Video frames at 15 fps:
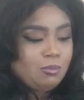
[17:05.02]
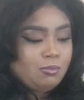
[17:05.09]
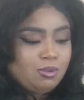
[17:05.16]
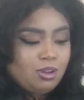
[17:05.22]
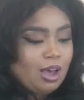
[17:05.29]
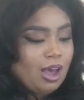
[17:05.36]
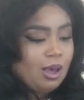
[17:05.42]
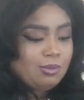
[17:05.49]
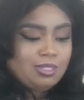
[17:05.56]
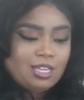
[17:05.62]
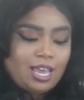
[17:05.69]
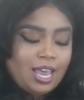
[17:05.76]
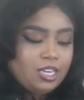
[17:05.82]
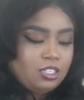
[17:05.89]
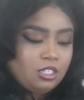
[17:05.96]
to Mobile. I
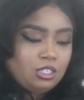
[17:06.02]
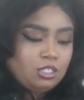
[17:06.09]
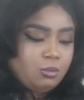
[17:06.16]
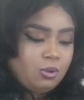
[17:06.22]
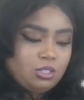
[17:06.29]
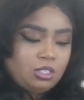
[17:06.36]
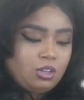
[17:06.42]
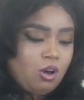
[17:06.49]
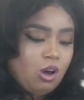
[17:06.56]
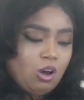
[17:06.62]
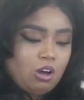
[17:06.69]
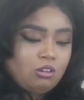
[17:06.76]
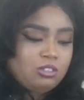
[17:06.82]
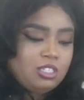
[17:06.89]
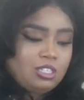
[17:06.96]
was actually supposed to go
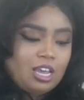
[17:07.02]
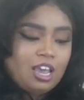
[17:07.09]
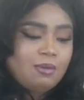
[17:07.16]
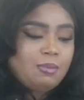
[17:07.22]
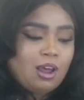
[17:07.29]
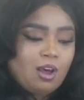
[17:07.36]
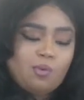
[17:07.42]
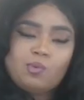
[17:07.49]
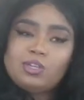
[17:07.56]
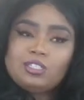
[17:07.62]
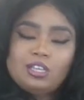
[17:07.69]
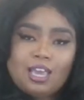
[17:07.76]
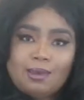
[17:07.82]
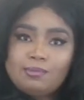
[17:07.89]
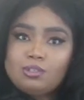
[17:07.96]
home today, but I
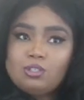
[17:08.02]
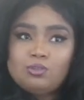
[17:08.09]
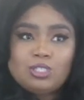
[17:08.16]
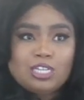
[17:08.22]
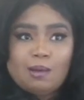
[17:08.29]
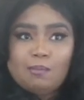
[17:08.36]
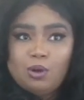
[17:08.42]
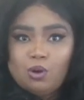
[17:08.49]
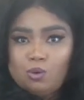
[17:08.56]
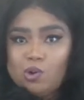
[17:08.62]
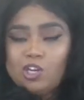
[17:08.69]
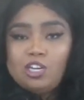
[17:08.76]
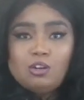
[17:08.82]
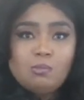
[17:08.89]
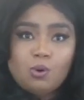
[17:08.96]
wasn't able to, so I'm
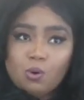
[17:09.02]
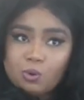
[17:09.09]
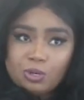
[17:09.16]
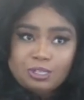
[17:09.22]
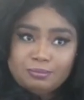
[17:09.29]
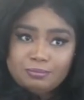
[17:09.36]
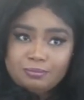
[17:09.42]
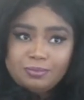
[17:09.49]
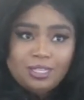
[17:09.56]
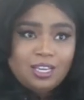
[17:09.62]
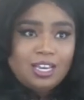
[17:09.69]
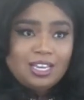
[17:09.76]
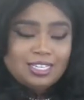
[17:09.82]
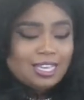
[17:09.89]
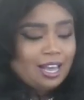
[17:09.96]
going in the morning.
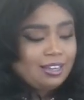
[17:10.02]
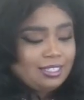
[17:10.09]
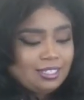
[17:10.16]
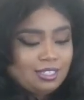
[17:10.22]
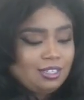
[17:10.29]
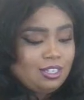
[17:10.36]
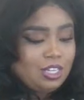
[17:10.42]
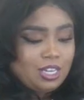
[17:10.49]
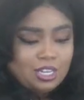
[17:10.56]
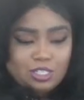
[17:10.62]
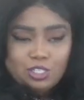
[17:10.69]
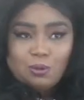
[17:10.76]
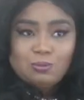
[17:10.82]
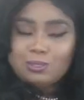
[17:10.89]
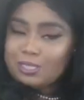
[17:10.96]
Y'all see the
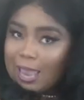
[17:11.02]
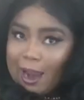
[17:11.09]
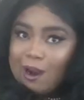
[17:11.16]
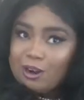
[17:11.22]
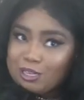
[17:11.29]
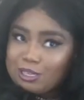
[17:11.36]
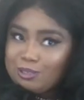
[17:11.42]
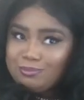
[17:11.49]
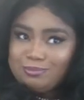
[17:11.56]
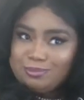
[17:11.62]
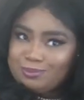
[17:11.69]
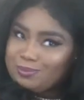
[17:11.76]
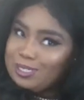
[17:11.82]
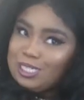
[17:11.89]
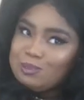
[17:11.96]
kids on Saturday,
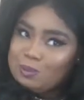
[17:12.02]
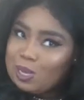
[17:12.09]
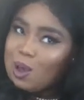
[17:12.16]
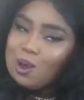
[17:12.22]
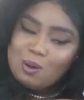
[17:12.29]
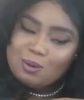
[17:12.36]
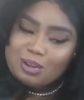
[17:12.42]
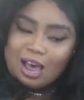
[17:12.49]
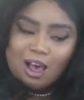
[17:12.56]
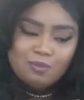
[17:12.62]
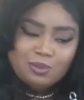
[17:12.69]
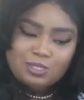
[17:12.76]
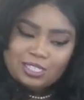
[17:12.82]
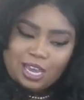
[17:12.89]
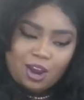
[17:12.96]
because we're going to go
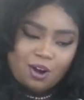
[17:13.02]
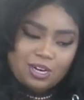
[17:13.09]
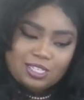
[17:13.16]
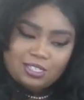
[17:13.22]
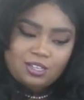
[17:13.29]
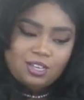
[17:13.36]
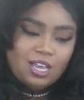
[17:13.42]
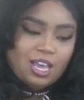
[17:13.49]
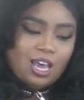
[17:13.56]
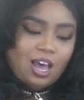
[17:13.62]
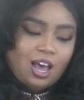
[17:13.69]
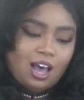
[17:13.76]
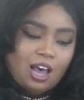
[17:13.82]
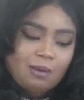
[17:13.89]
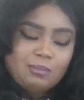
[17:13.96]
live on Saturday.
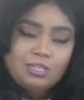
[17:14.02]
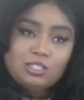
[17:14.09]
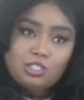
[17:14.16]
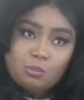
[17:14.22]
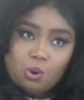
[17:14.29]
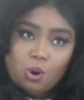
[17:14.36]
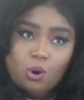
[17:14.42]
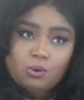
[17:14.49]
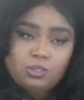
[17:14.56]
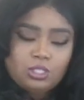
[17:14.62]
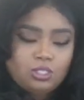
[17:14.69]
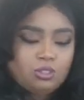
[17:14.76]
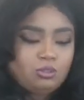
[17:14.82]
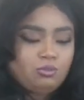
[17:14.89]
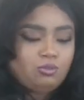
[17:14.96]
I mean, tomorrow
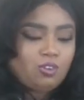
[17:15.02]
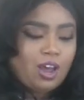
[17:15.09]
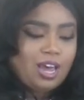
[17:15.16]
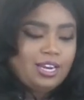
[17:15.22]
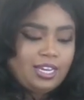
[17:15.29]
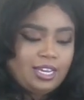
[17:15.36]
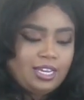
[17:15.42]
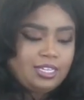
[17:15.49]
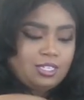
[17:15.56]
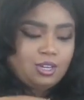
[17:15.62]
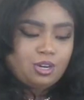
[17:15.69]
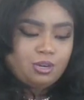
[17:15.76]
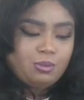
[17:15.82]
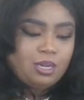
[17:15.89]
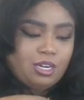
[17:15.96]
to Friday and
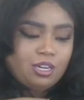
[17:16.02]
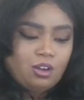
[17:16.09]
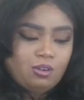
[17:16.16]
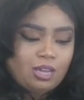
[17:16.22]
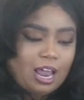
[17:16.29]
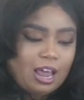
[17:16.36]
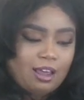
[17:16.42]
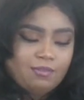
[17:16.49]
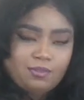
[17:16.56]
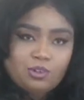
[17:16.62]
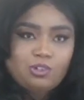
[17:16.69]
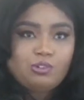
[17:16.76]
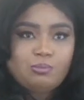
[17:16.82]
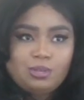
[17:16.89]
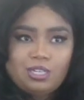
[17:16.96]
Saturday, we're going to go live for
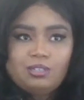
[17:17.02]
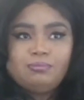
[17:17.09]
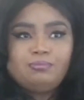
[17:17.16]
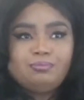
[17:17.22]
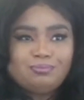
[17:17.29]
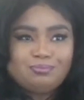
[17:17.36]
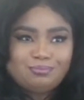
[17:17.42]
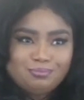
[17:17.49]
a little bit.